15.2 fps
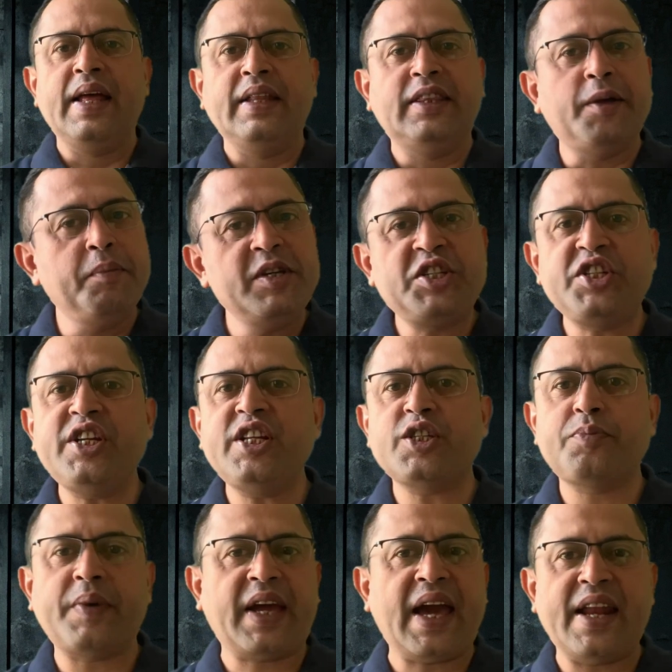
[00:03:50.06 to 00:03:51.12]
The
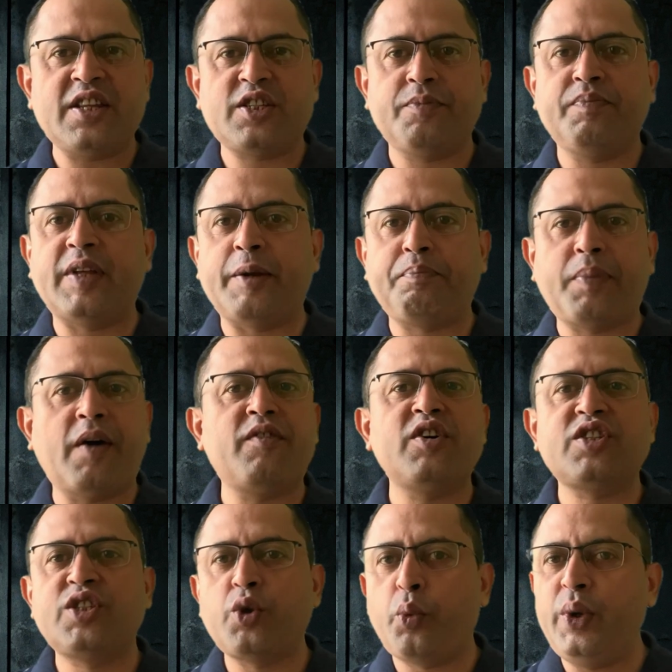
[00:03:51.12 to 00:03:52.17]
mysterious mechanism that
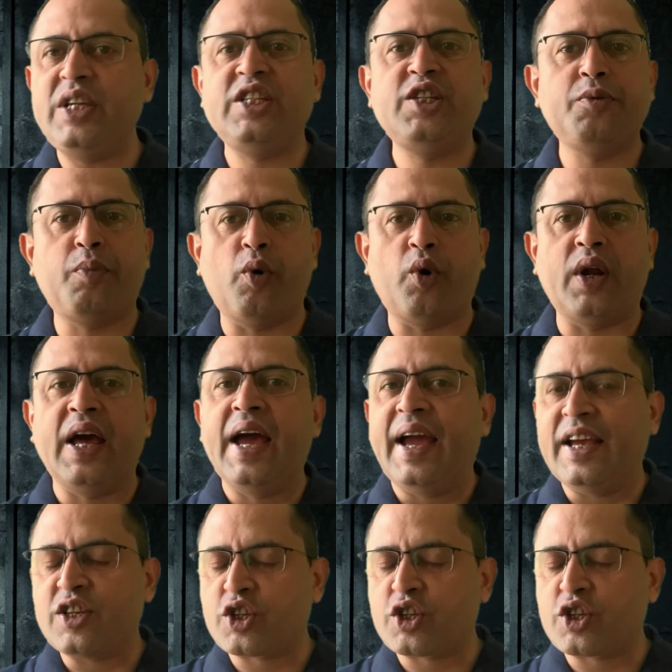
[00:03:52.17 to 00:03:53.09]
powers the Ouija board is